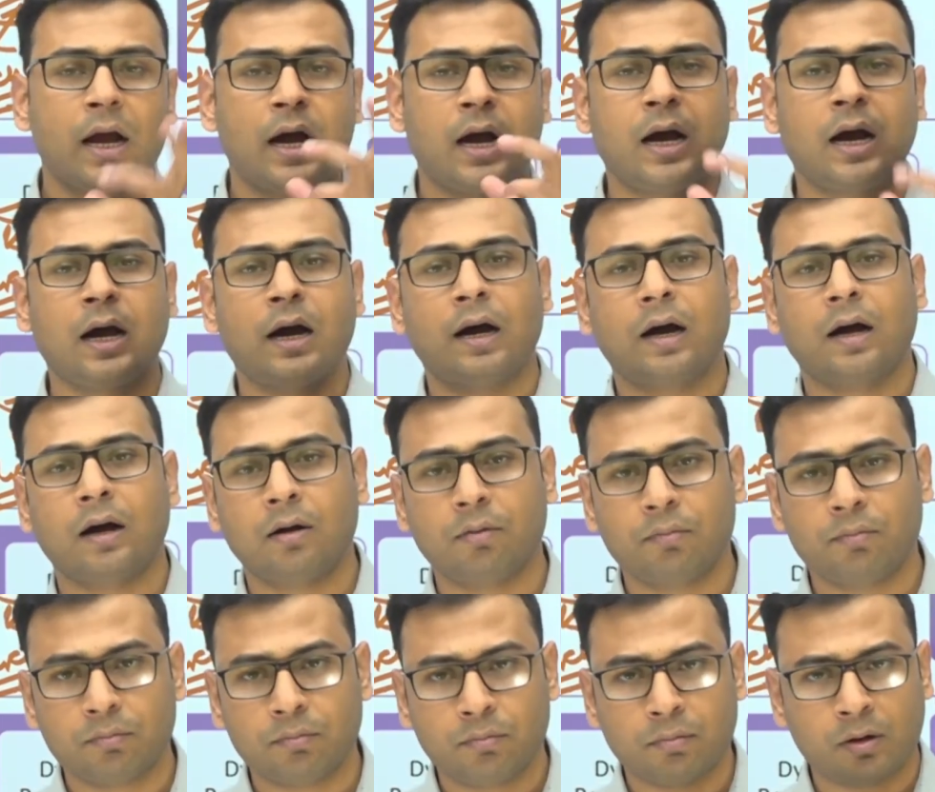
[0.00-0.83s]
uh,
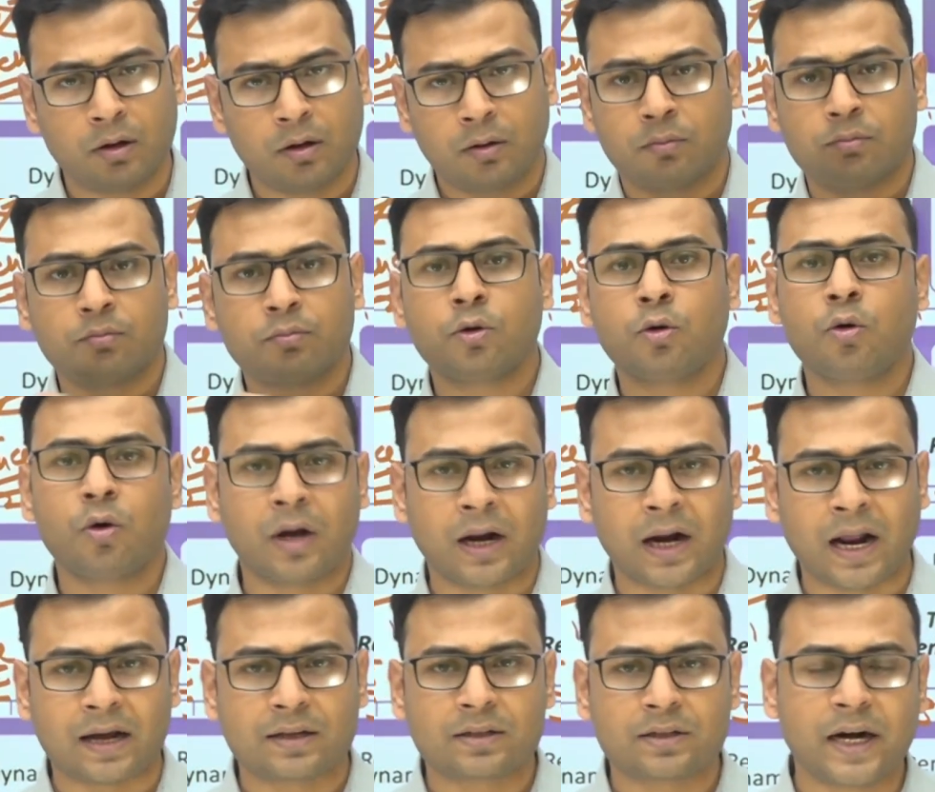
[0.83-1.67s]
uh,
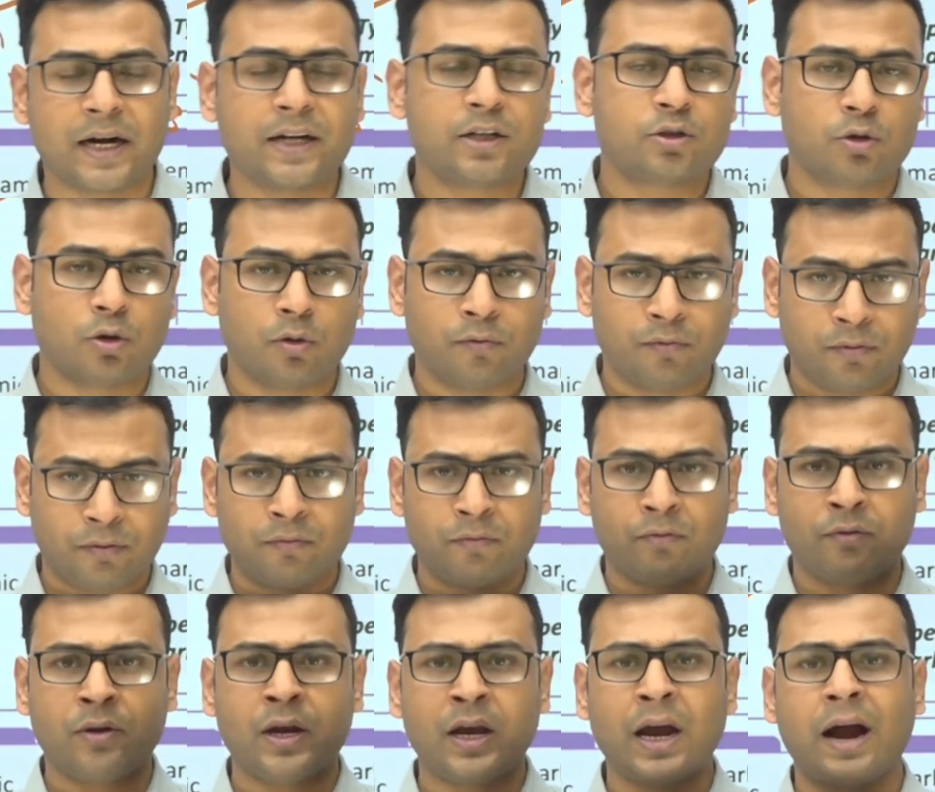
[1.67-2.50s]
google ads right so we,
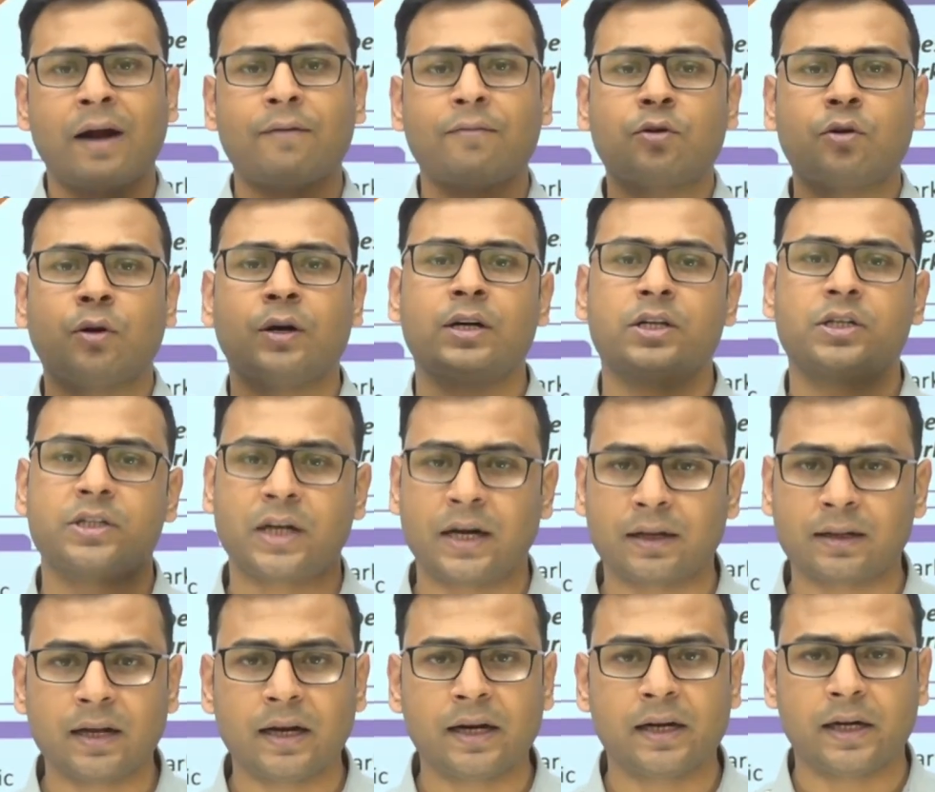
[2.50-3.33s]
we have to
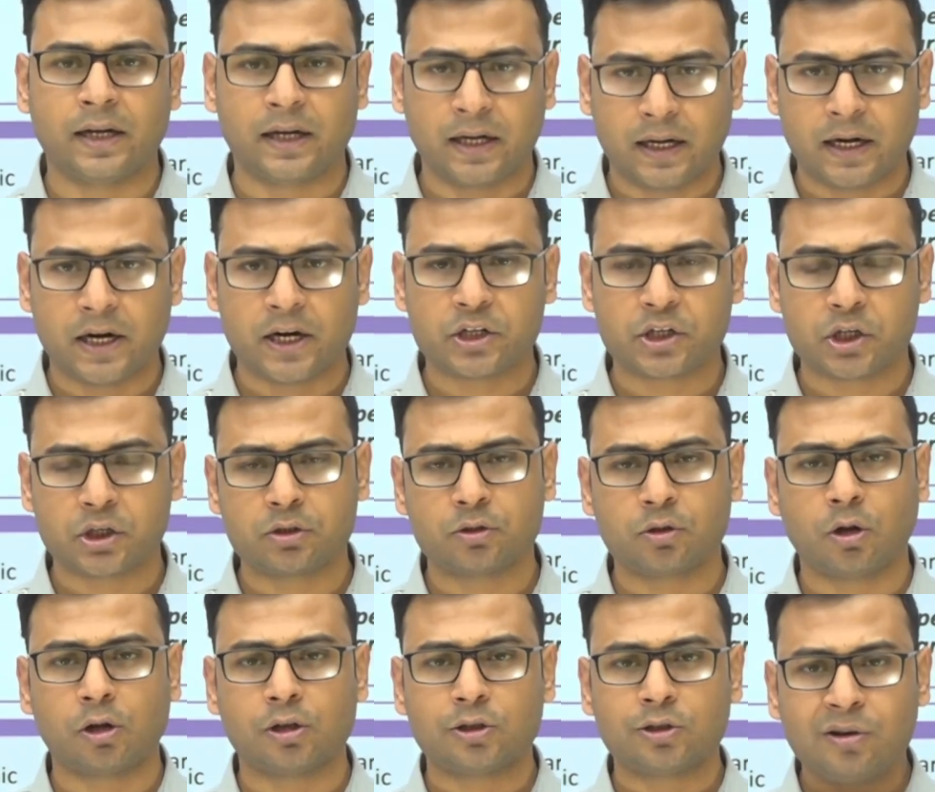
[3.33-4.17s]
understand the integrations
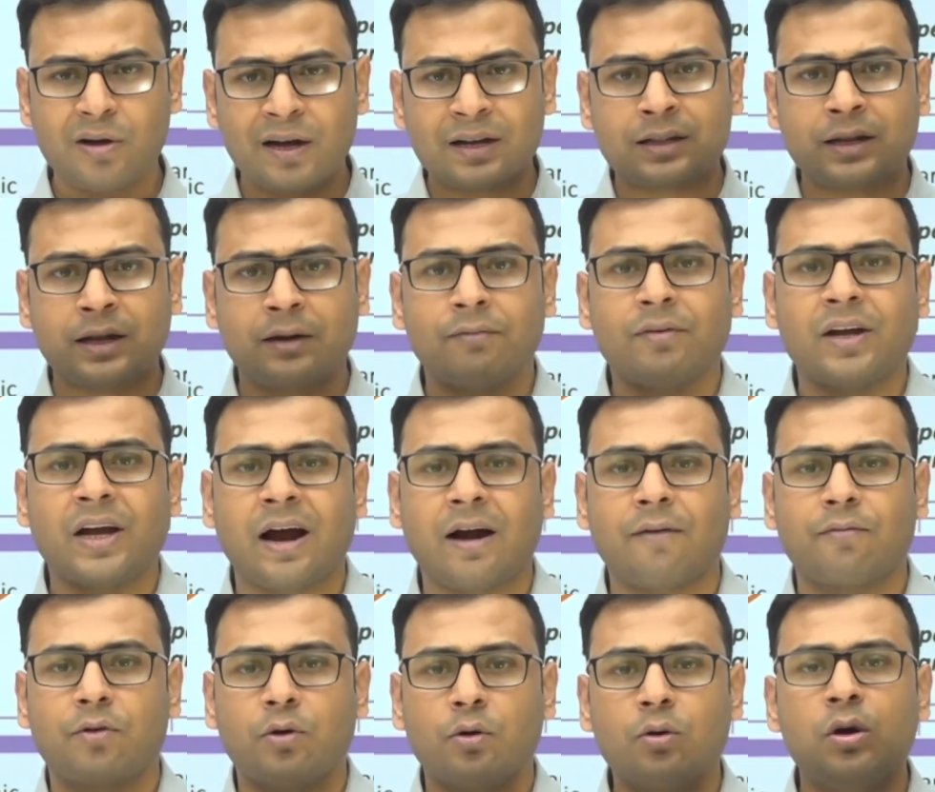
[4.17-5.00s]
also and then we
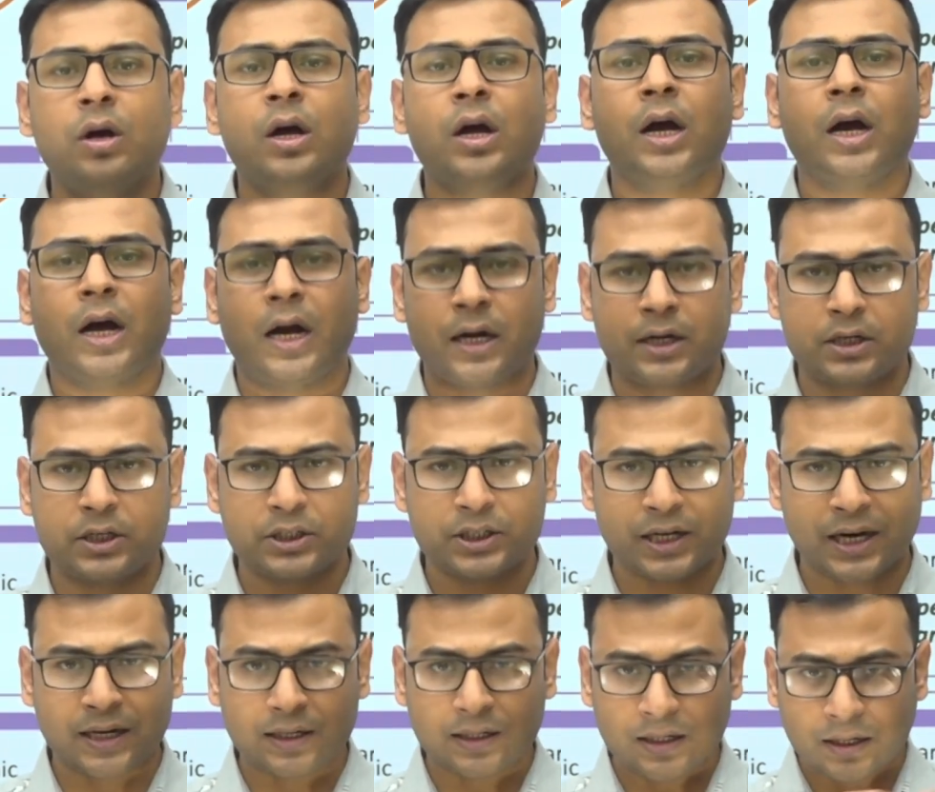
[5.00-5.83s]
have to
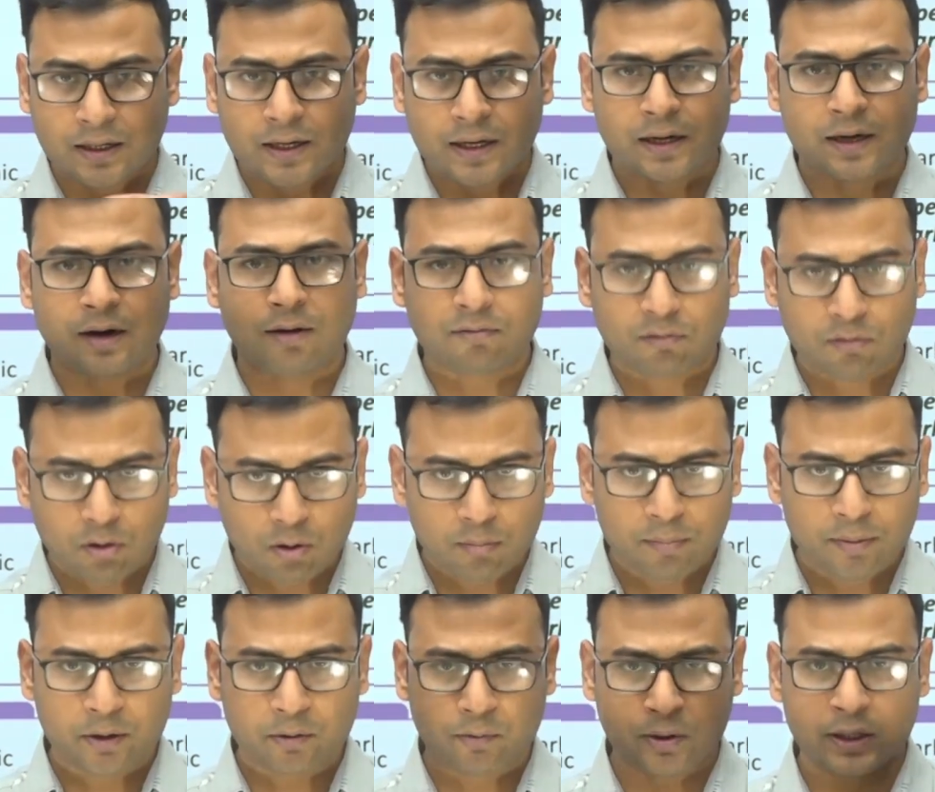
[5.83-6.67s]
understand the data flow
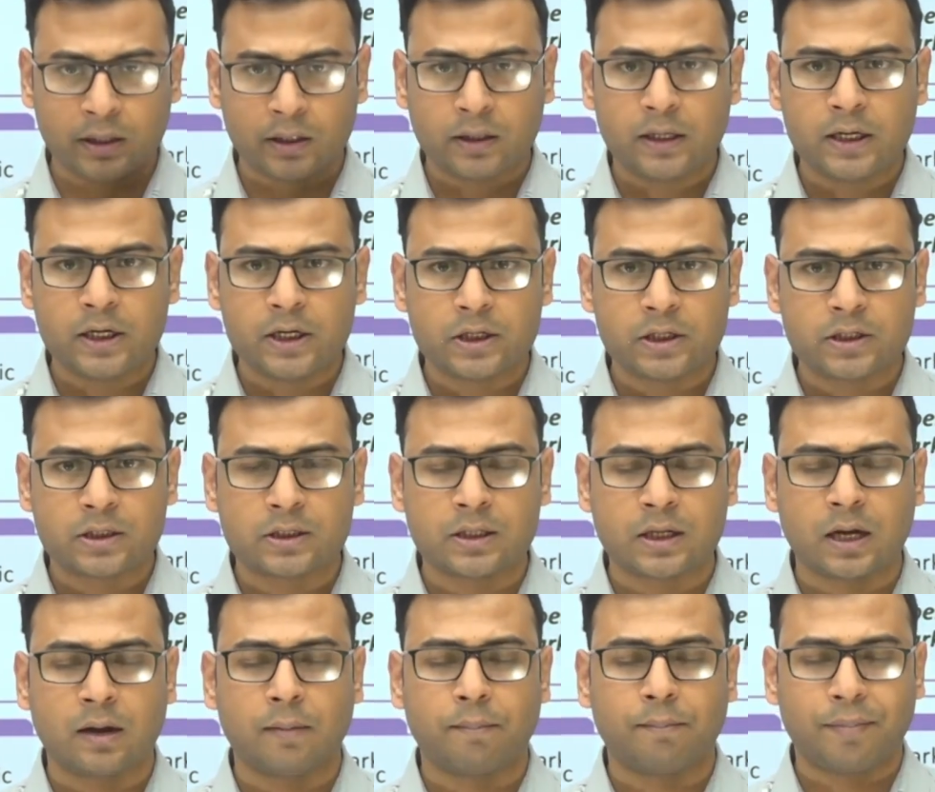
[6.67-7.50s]
between these
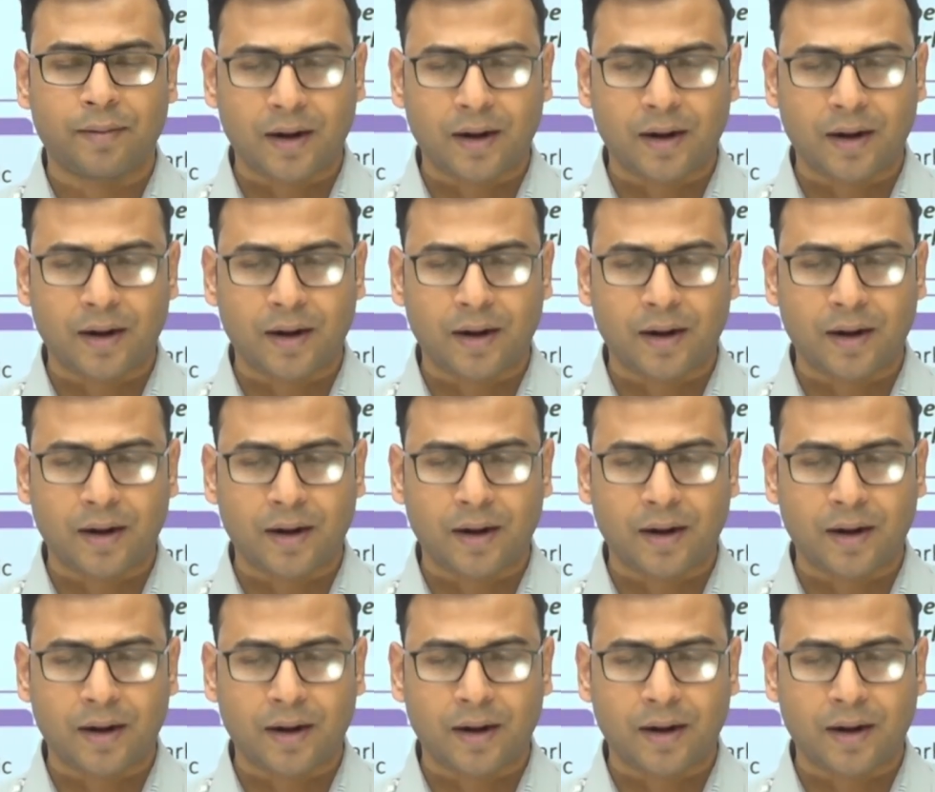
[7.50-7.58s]
uh,